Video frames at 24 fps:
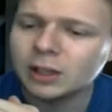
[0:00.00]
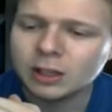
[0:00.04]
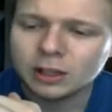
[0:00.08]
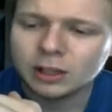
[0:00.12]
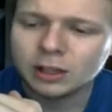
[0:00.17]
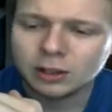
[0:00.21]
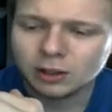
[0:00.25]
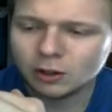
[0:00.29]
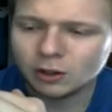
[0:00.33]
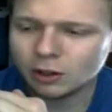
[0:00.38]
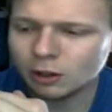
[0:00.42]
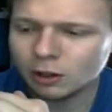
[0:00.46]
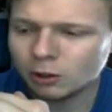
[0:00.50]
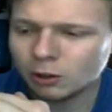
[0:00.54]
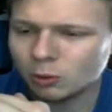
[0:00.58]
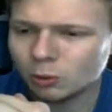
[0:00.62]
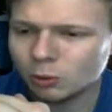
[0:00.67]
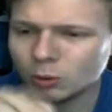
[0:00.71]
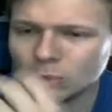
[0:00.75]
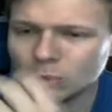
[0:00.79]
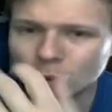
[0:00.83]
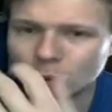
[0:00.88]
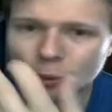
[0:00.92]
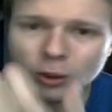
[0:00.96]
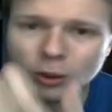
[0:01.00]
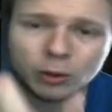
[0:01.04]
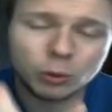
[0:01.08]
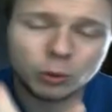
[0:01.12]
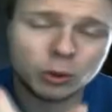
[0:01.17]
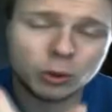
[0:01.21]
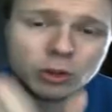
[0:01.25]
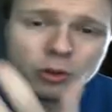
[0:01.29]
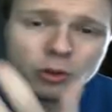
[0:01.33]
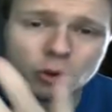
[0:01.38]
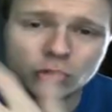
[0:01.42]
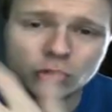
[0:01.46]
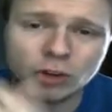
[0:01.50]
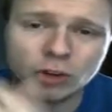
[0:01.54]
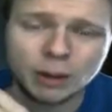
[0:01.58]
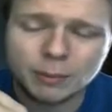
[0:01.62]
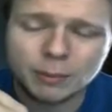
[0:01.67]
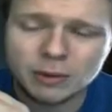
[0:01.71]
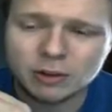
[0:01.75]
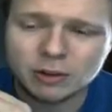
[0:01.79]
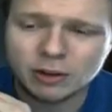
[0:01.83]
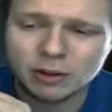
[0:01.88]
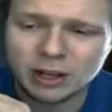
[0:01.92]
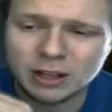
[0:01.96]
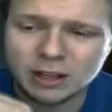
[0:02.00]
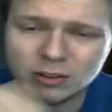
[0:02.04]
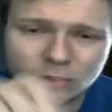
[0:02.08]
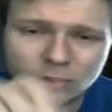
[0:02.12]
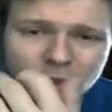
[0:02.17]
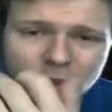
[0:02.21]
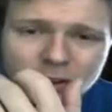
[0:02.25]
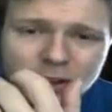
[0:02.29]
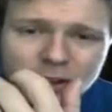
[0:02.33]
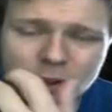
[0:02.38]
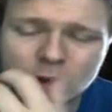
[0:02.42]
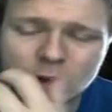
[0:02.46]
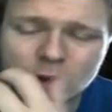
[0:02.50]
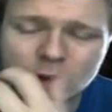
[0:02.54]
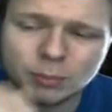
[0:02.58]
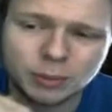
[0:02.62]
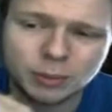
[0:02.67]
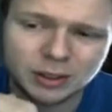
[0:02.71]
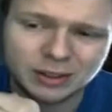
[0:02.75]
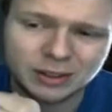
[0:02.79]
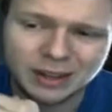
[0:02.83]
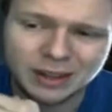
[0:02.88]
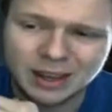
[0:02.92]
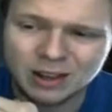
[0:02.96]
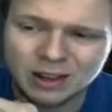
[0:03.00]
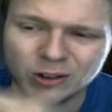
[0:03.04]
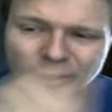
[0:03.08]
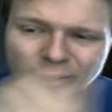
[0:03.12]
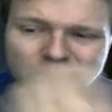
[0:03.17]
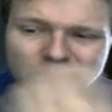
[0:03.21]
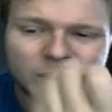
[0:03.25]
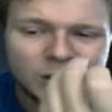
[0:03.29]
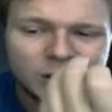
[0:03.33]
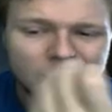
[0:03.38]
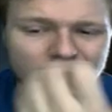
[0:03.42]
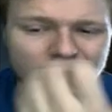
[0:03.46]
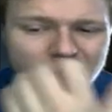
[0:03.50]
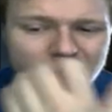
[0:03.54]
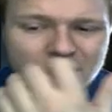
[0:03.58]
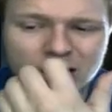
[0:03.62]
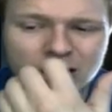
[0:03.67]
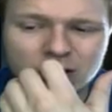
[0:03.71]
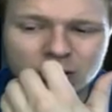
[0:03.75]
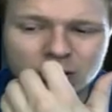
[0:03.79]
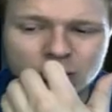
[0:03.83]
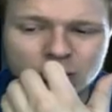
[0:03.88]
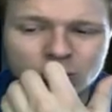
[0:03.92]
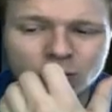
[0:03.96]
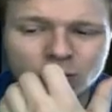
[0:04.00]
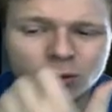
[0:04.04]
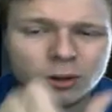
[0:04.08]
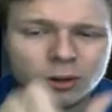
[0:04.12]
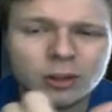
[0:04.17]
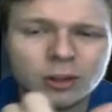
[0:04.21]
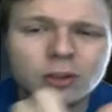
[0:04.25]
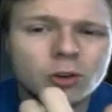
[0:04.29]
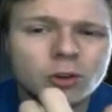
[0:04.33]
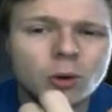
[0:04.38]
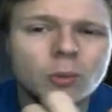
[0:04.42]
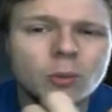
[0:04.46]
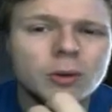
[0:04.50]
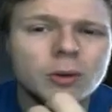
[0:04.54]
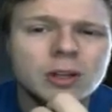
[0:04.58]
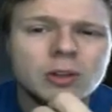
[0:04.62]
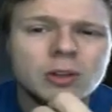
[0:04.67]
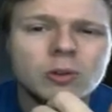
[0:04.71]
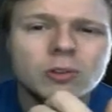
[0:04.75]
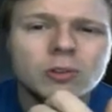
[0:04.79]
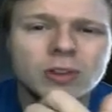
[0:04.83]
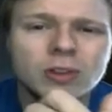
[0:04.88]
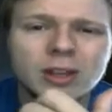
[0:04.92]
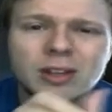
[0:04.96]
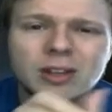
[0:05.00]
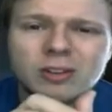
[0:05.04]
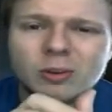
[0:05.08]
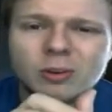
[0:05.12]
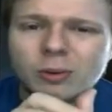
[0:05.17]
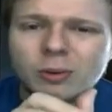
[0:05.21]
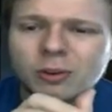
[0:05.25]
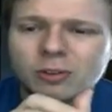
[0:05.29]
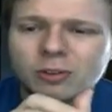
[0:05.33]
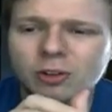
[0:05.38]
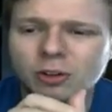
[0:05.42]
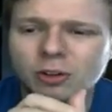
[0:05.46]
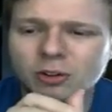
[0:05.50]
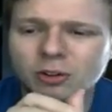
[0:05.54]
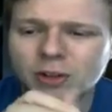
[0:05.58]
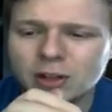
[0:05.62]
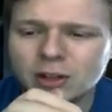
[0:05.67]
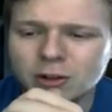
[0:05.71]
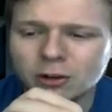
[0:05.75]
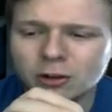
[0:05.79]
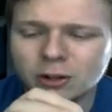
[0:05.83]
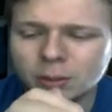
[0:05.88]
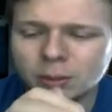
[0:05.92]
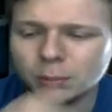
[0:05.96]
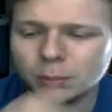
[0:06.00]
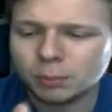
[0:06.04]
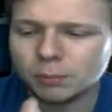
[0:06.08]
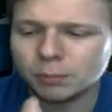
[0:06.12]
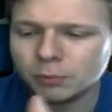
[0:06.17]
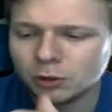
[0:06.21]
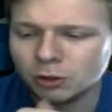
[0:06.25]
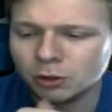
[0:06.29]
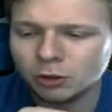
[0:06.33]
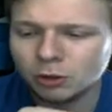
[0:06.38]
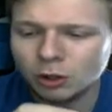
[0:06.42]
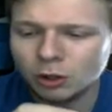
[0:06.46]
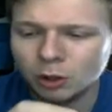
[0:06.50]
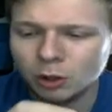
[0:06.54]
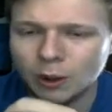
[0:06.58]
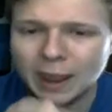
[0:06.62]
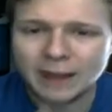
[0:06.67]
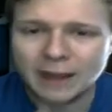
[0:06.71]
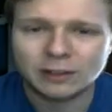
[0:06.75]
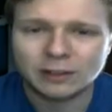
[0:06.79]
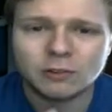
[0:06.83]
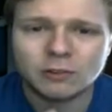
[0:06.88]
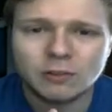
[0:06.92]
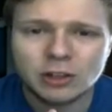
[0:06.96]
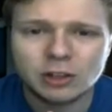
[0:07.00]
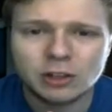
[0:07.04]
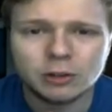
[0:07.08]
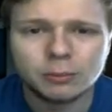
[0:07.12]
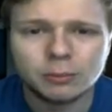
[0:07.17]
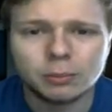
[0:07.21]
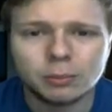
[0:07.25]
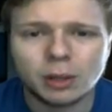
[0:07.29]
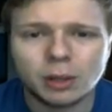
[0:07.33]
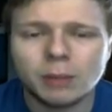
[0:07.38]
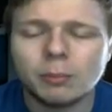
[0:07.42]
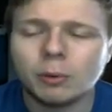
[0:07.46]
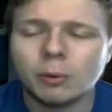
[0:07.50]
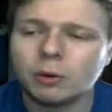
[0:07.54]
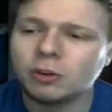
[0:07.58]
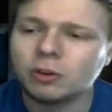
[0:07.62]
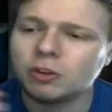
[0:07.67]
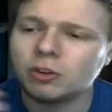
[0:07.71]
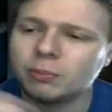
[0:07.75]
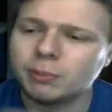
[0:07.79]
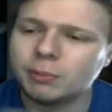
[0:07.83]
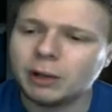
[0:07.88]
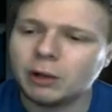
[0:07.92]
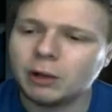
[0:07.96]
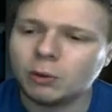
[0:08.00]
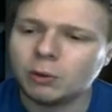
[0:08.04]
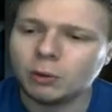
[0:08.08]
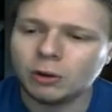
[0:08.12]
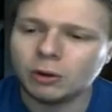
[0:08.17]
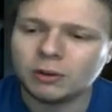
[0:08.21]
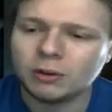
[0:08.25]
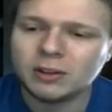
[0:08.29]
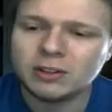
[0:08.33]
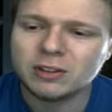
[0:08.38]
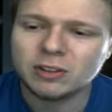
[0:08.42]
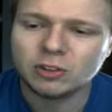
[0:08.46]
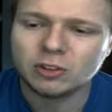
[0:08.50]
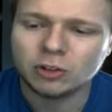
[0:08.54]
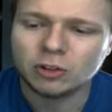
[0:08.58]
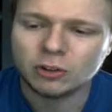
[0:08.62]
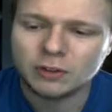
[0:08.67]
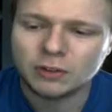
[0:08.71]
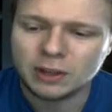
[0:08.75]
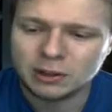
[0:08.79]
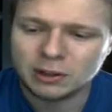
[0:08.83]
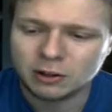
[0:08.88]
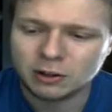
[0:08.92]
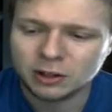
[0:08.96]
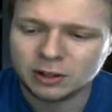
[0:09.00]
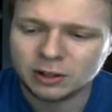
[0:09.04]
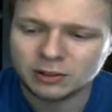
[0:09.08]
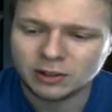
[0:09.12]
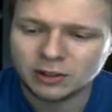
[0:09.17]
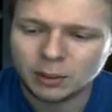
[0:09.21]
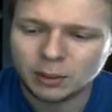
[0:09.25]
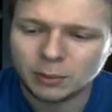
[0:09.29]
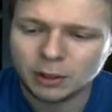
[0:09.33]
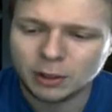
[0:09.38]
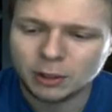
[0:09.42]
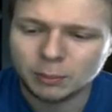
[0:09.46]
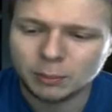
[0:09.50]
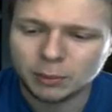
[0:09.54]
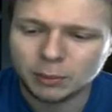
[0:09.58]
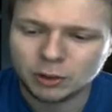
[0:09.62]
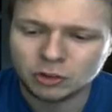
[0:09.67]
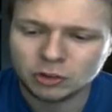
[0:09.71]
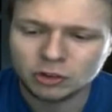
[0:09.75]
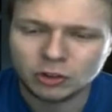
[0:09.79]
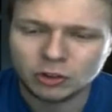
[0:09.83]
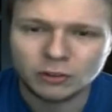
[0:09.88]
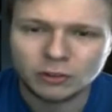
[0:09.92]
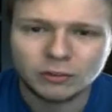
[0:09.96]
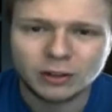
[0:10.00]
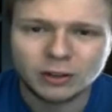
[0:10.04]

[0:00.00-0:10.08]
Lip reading: Or 1 or 2 drop in your hand. It's the only thing you can put down. And you really don't want to use it until the turn that you're going to, activate your Bloodborn spell. Or at least the turn that you're going to summon a bunch of